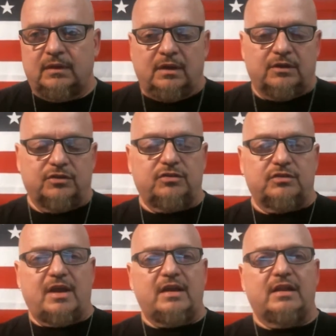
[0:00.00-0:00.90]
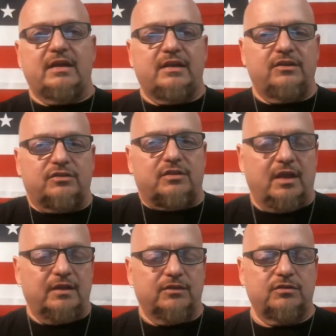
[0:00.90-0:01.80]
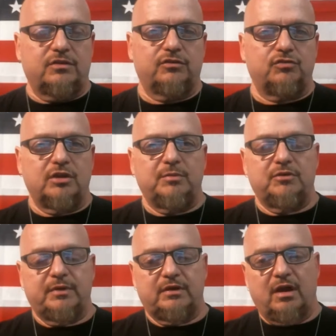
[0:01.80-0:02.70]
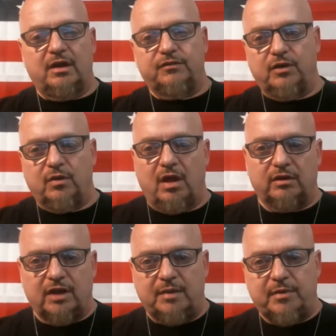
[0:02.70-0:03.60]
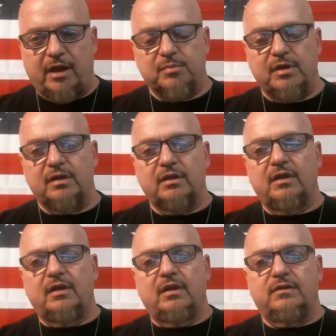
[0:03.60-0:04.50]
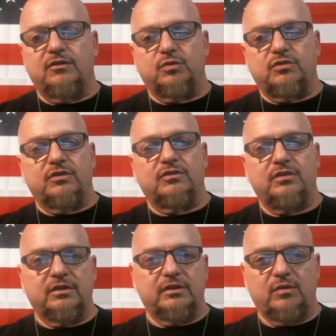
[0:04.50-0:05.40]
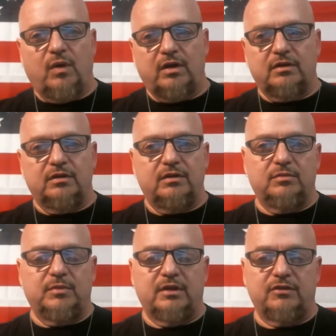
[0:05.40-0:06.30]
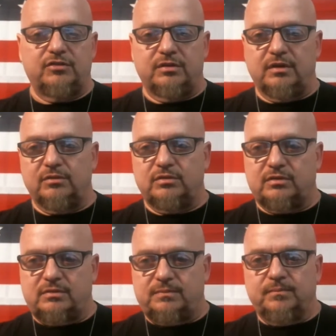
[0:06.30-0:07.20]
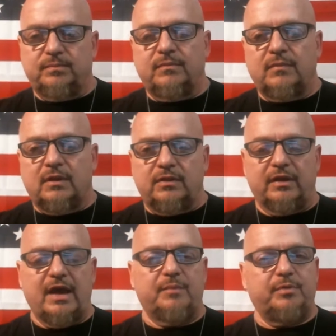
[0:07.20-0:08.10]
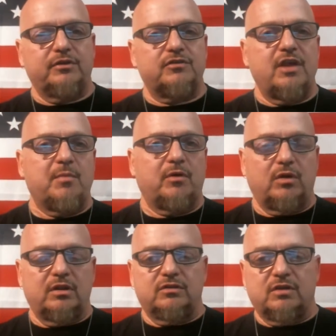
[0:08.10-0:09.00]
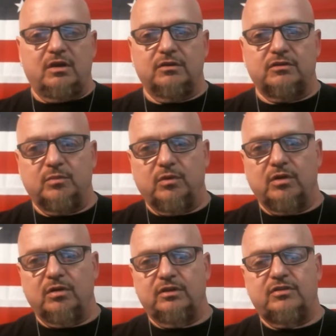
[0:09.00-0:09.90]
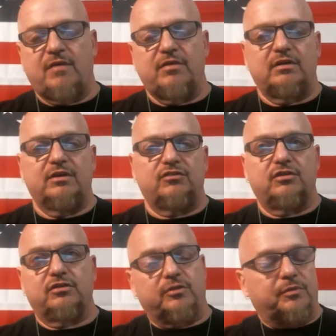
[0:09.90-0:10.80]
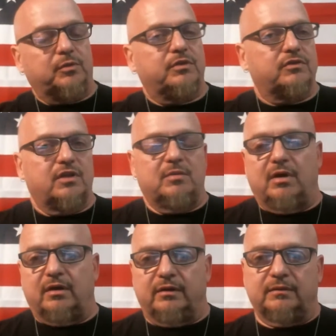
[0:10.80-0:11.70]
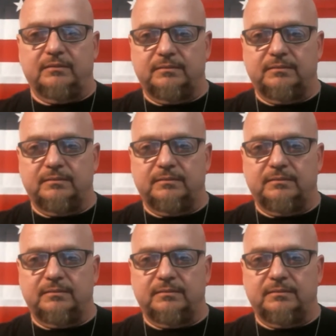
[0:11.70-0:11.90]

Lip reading: Because this is kind of like his thing. This is his dream. He's been gone for a long time now, but this was his deal. He wanted to do mid-engine. They got to put his name on one of these cars somewhere, or at least have an edition or something with his name on it.